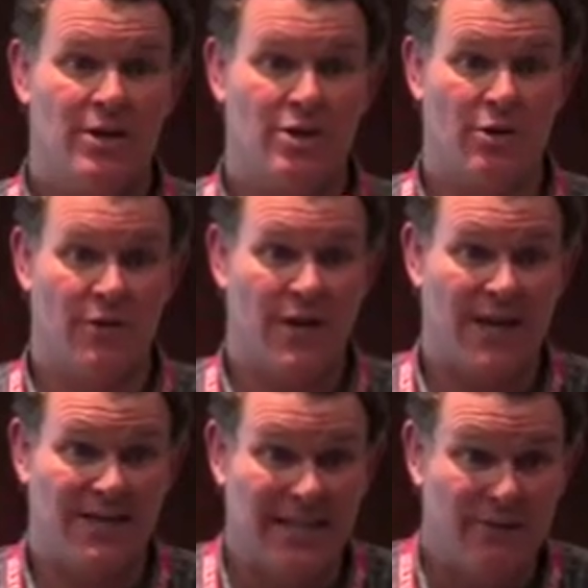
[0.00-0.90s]
So that
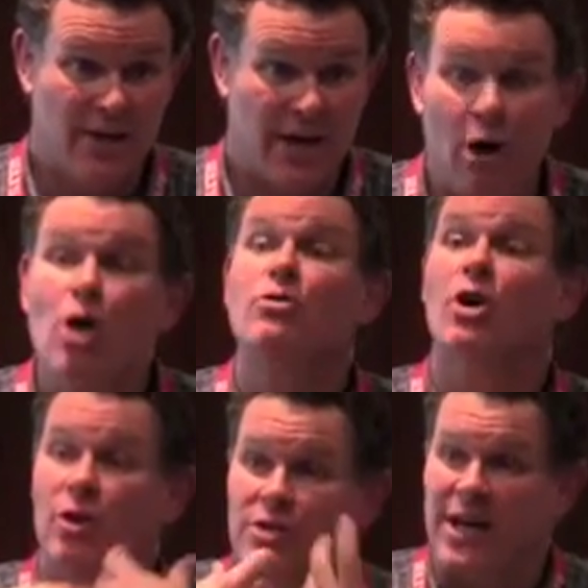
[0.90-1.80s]
they deliver their
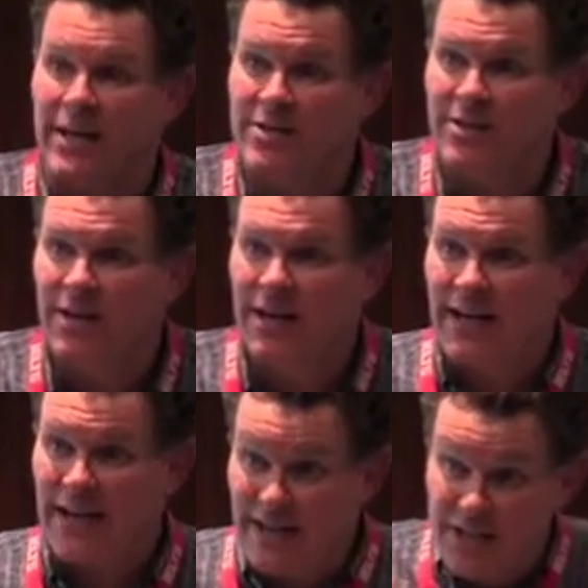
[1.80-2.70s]
own content
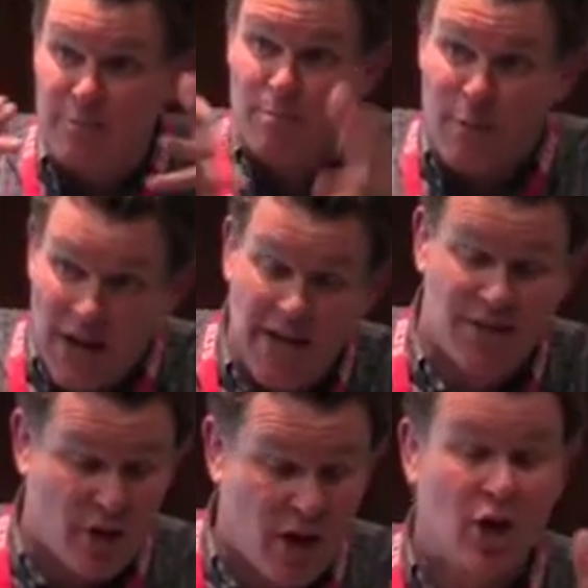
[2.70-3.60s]
in as
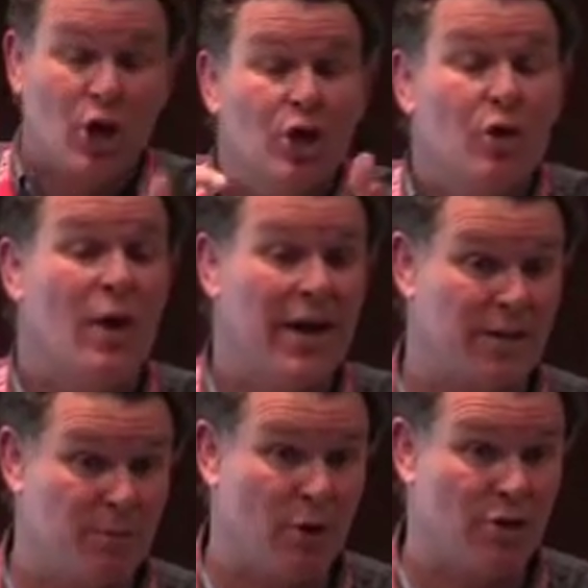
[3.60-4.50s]
a good a way
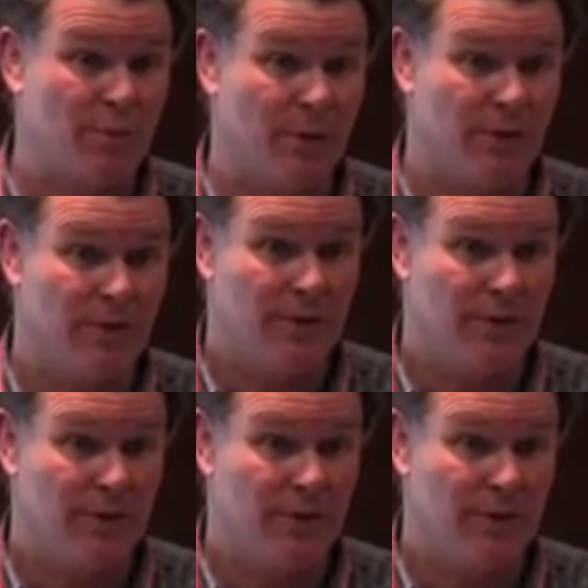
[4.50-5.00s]
as possible.